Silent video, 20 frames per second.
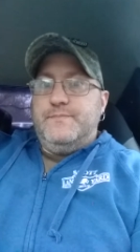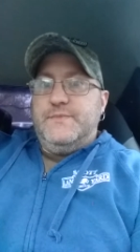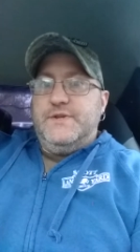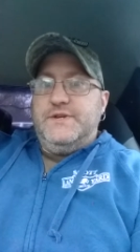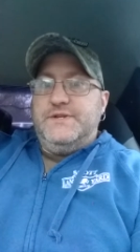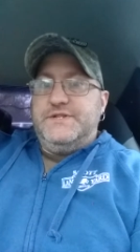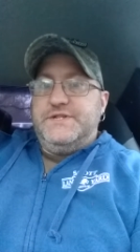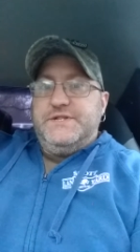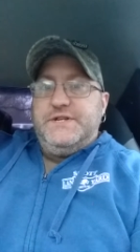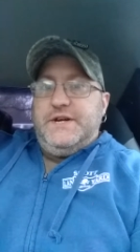
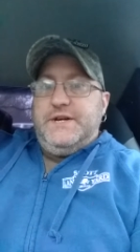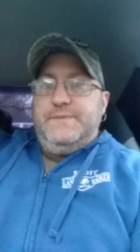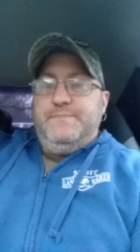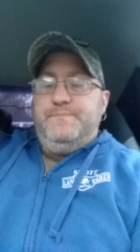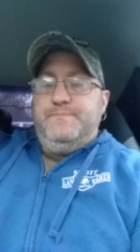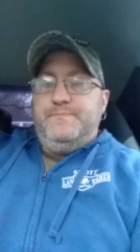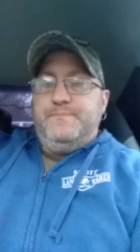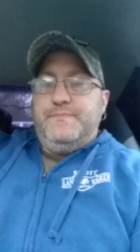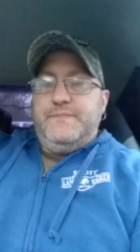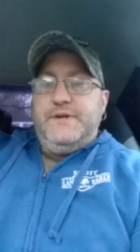Instead,
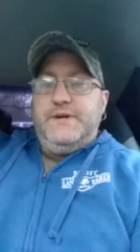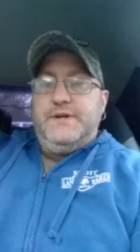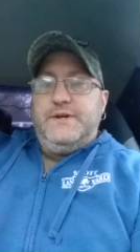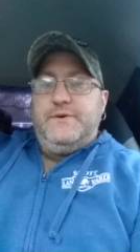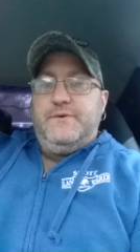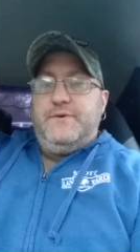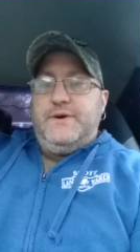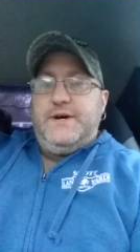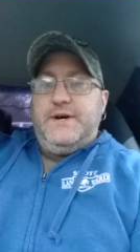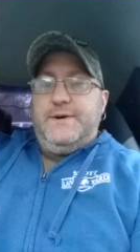you
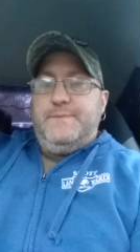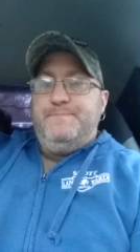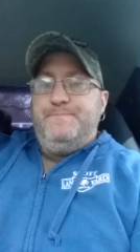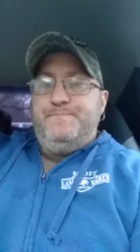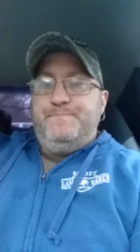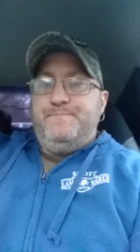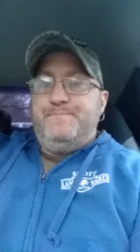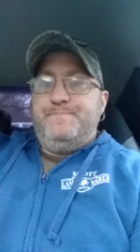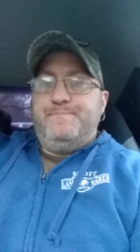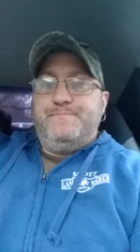know, um,
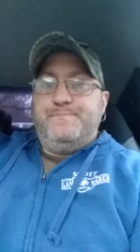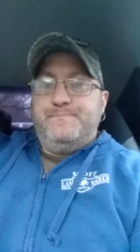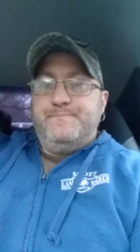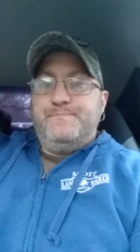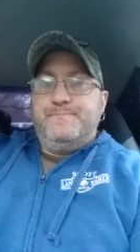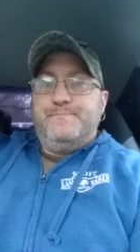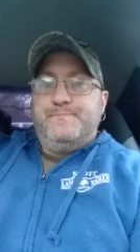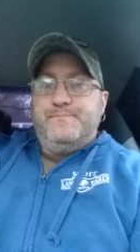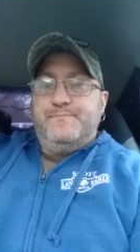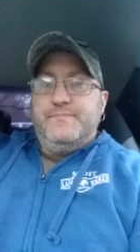
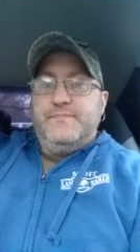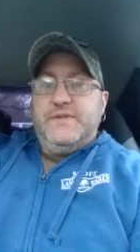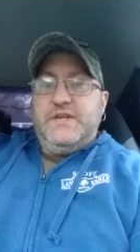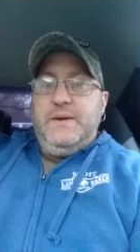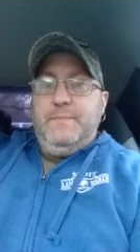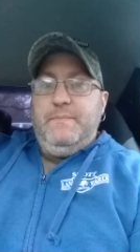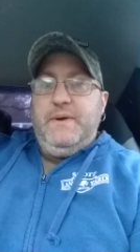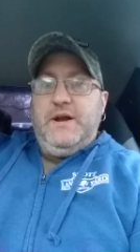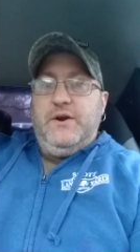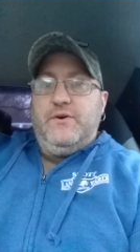
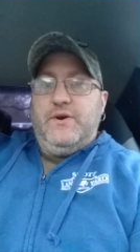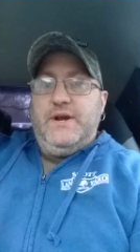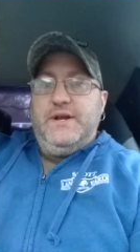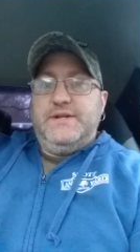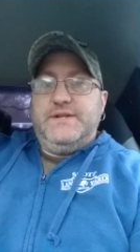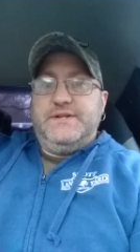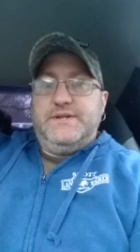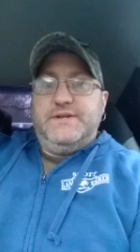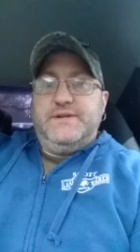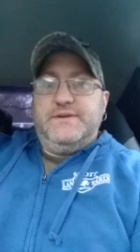get better
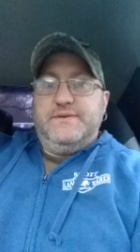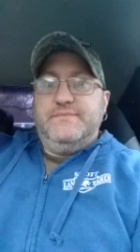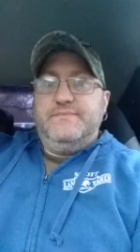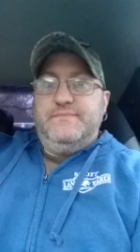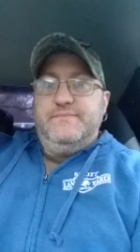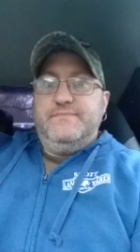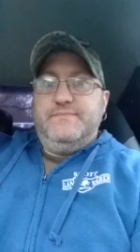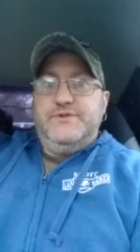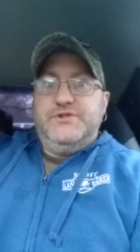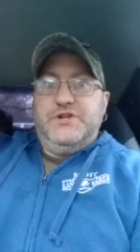at uh,
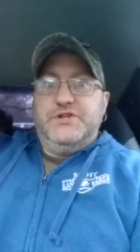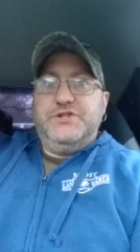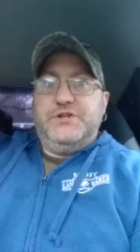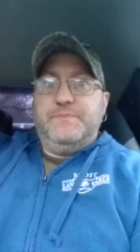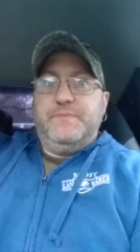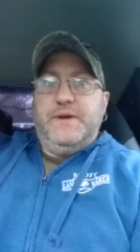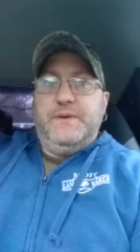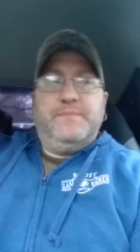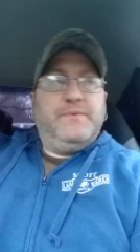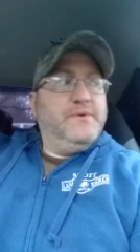judging
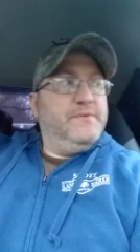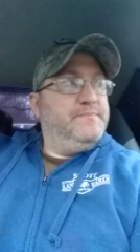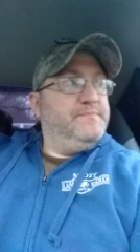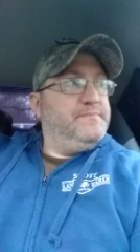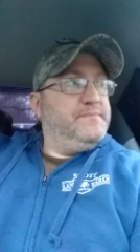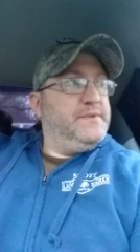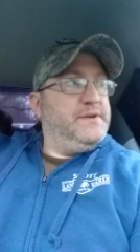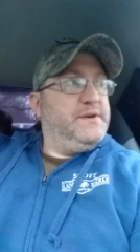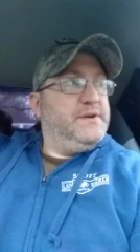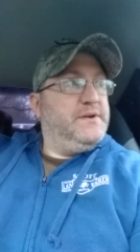people,
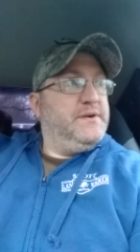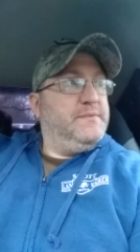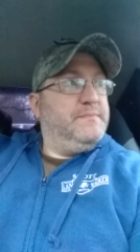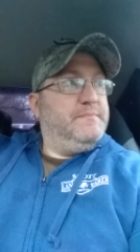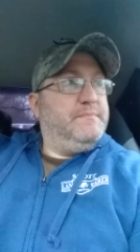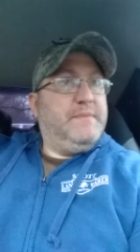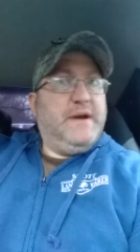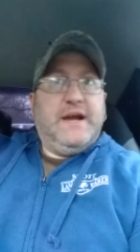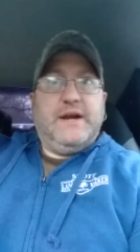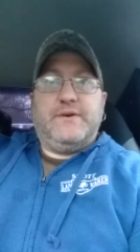you know,
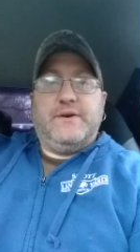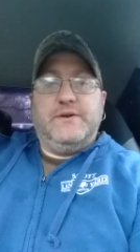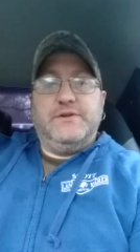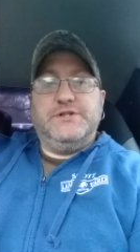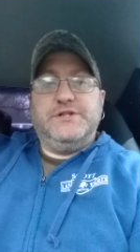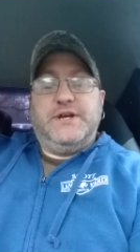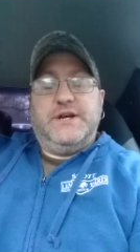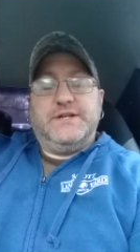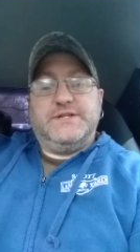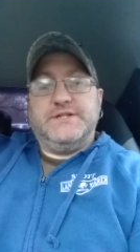background
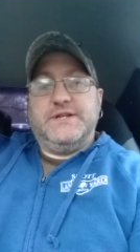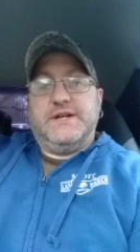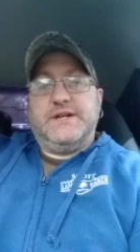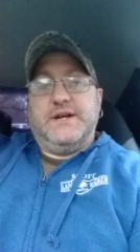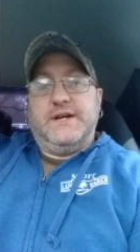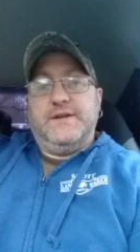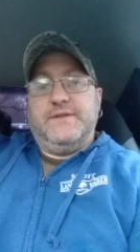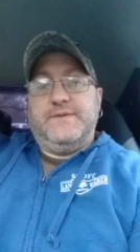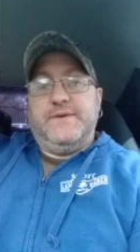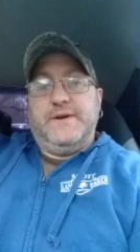checks, that
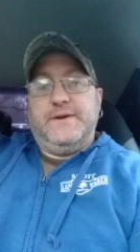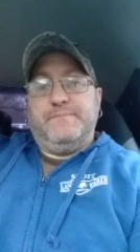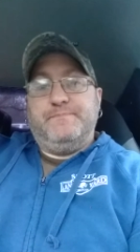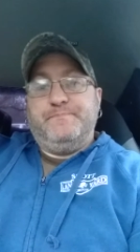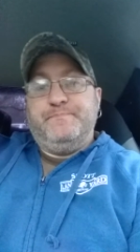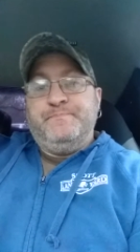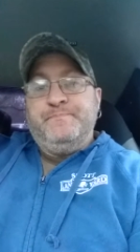kind of thing.